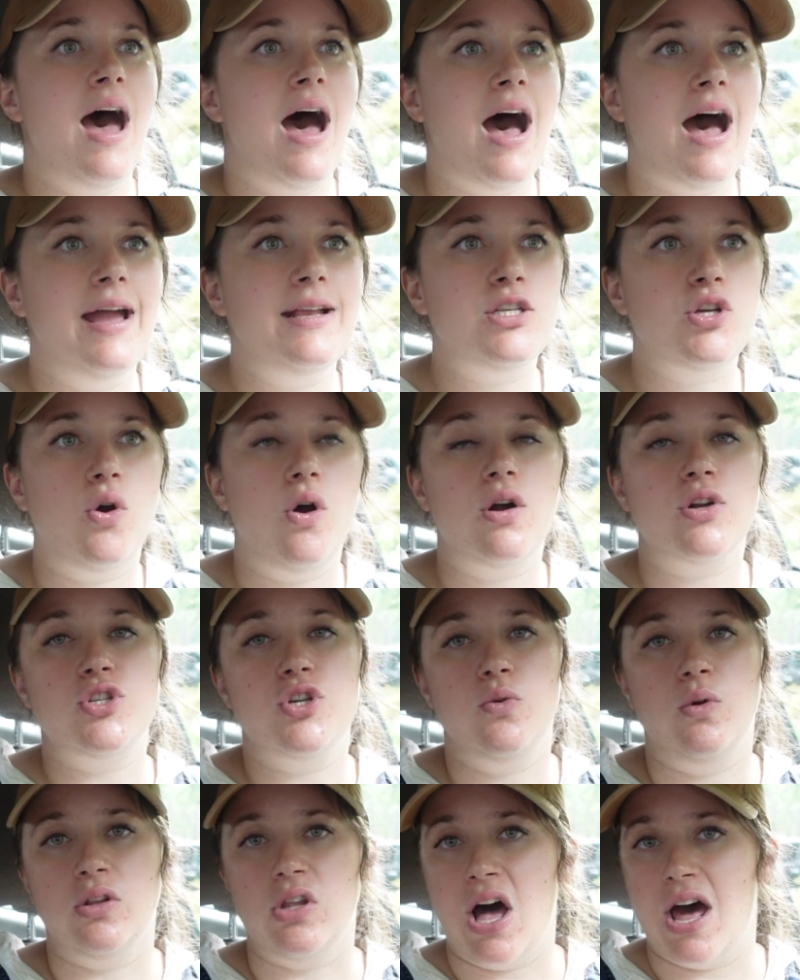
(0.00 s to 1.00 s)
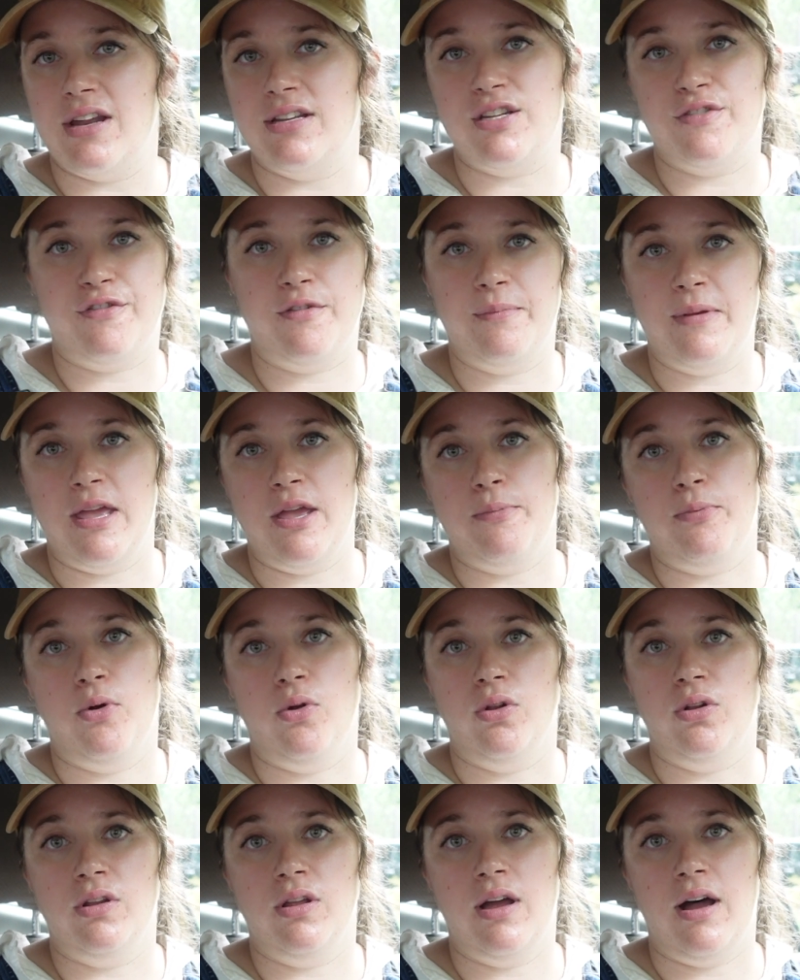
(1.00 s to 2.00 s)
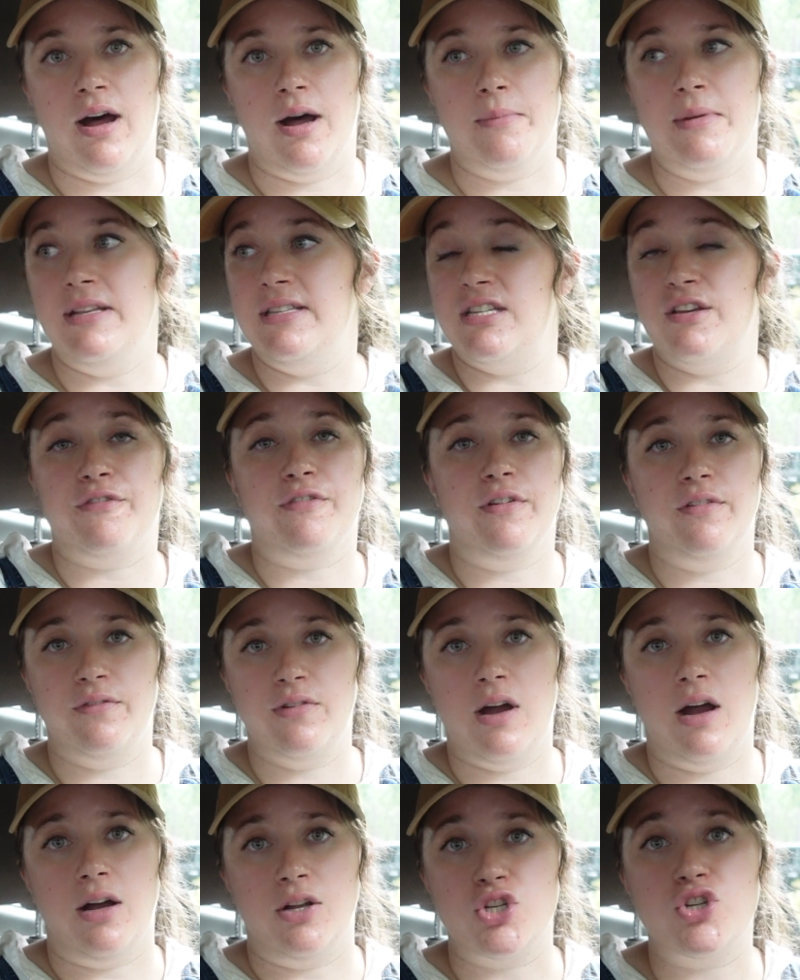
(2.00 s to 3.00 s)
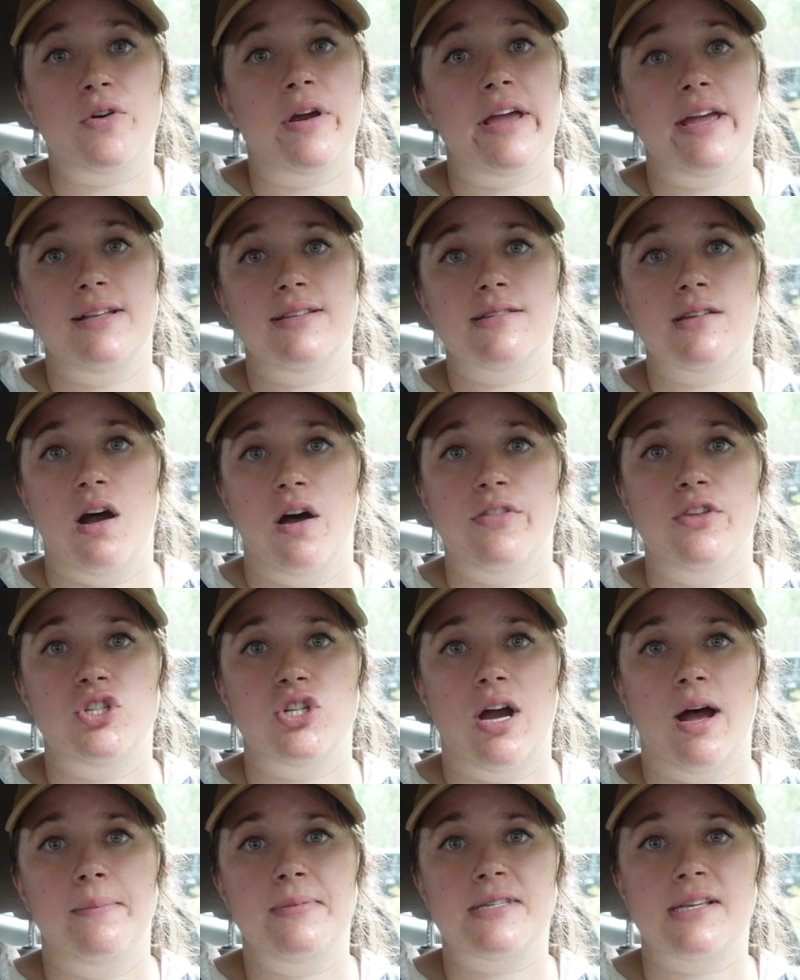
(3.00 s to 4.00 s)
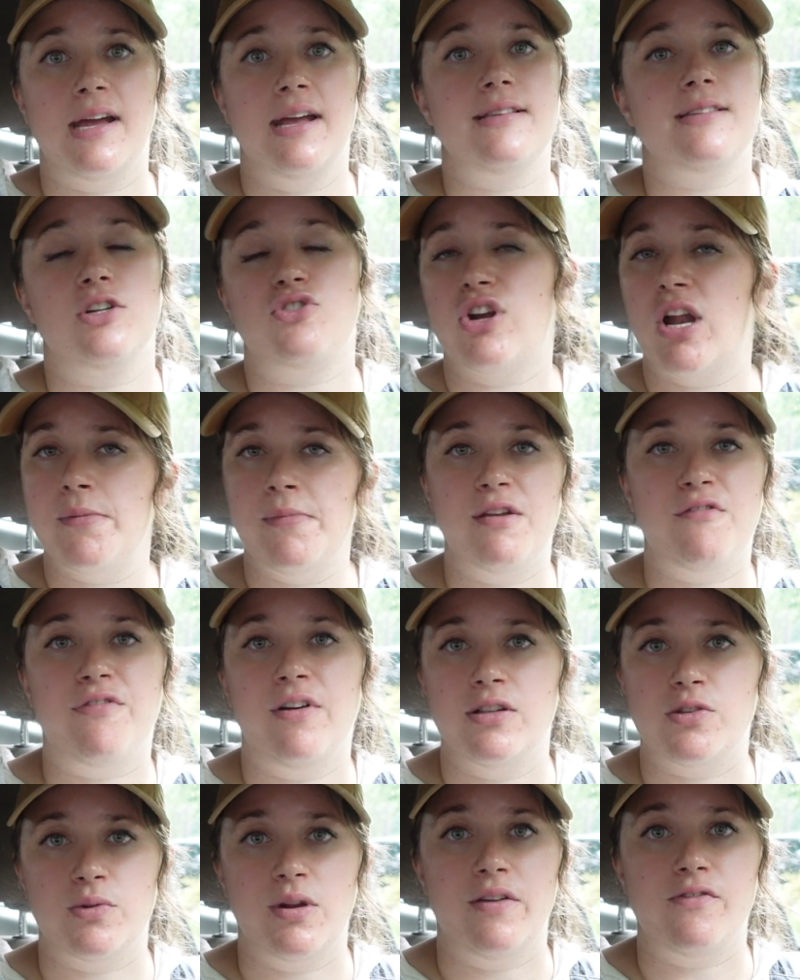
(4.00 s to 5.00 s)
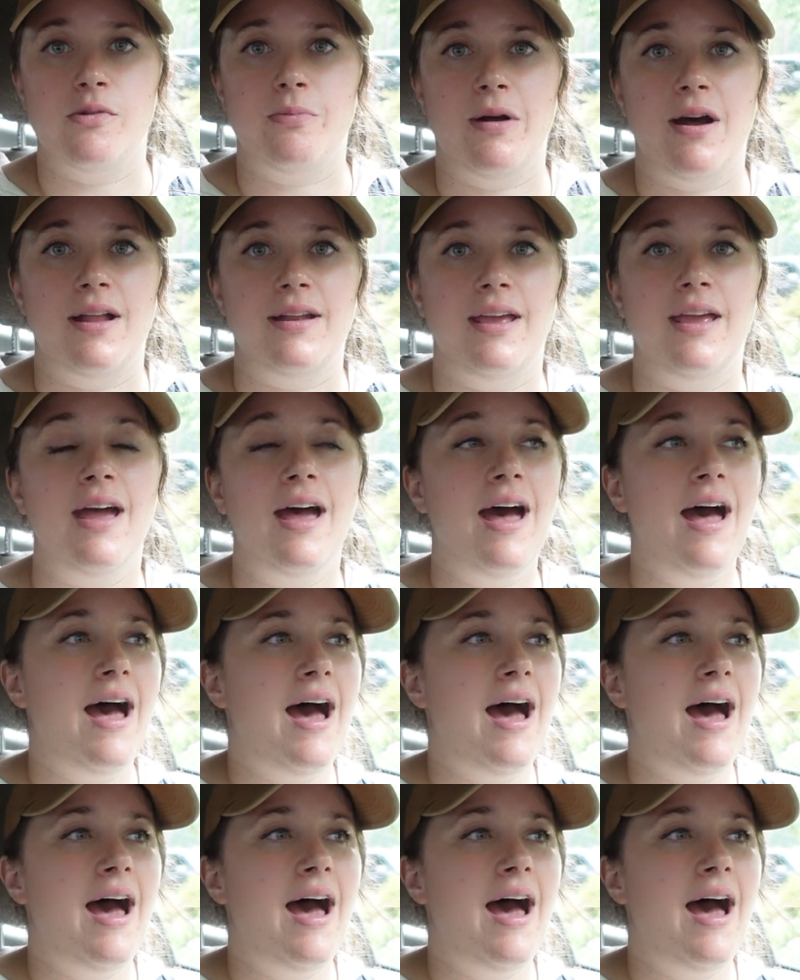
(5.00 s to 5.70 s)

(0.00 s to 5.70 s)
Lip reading: I talk to a lot of different people in different trades on the job sites. I try to make friends with everybody.